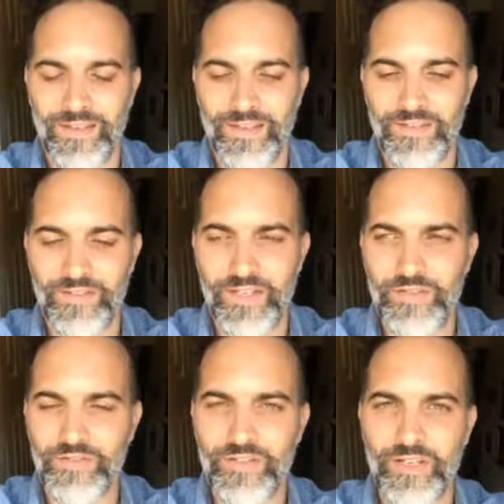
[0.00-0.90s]
it's an
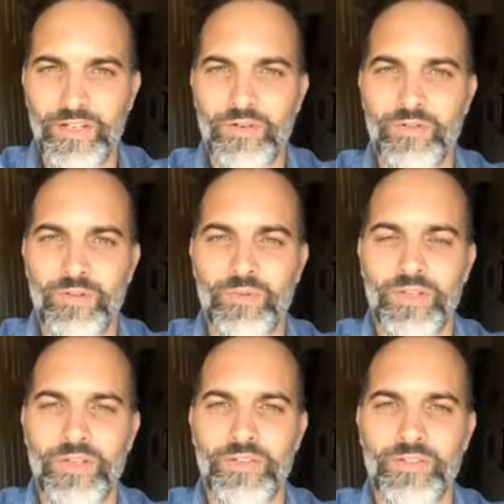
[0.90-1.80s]
interesting inquiry,
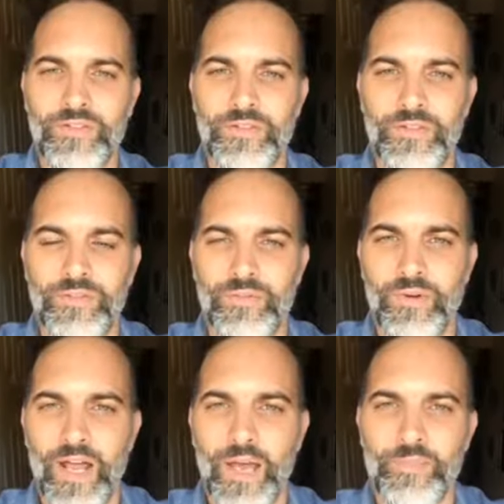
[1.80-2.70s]
because
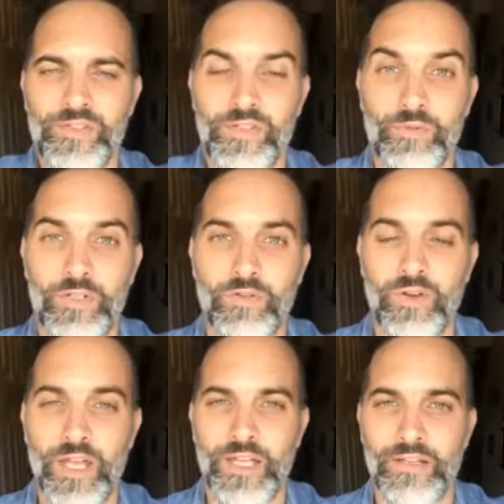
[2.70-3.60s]
what happens is we
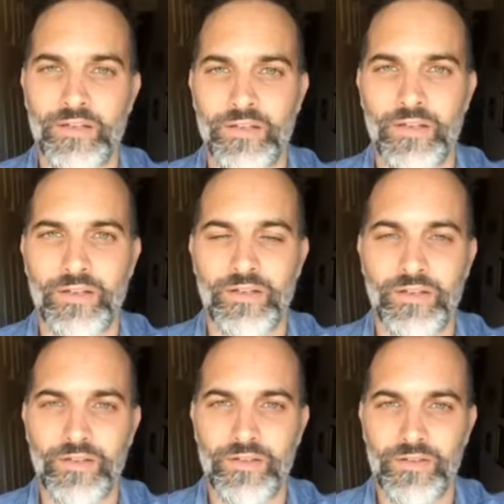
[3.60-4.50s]
create
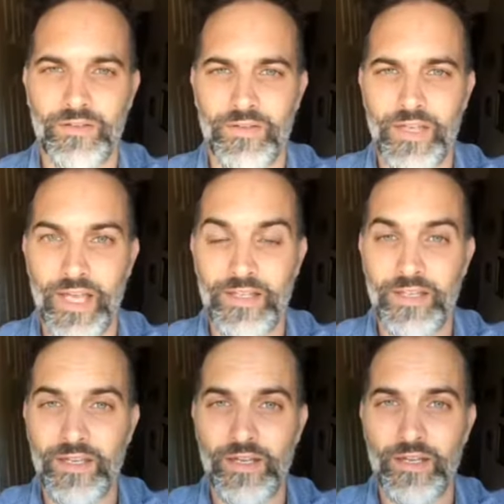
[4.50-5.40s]
the
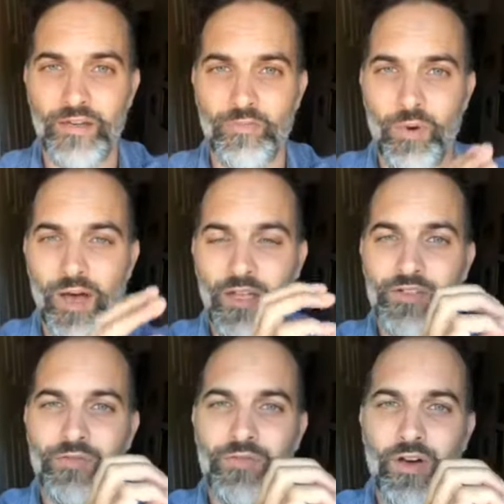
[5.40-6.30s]
idea of
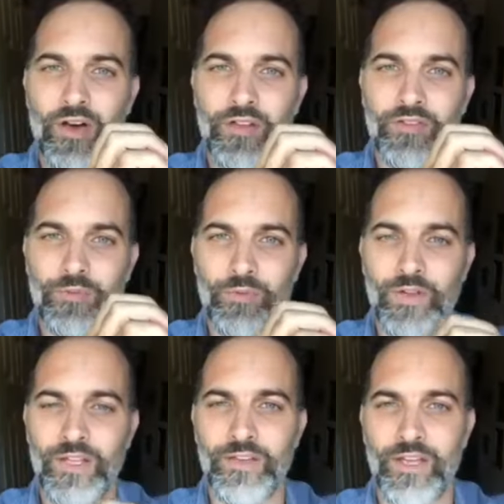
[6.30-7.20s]
positive thoughts and
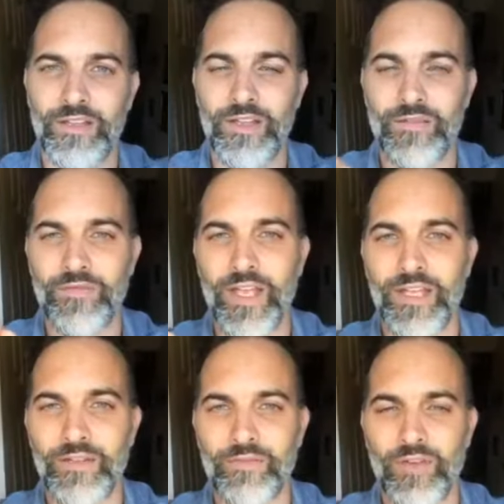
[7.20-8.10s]
we create the idea of
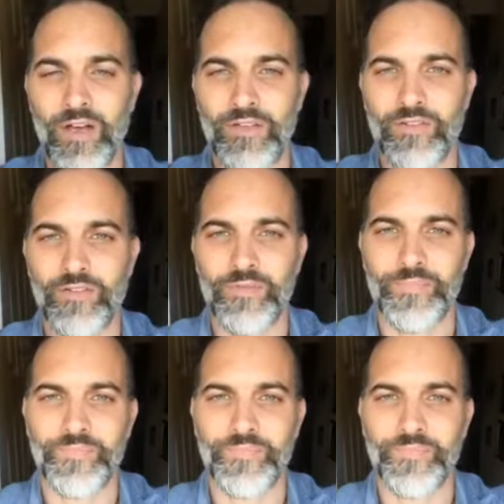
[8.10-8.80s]
negative thoughts.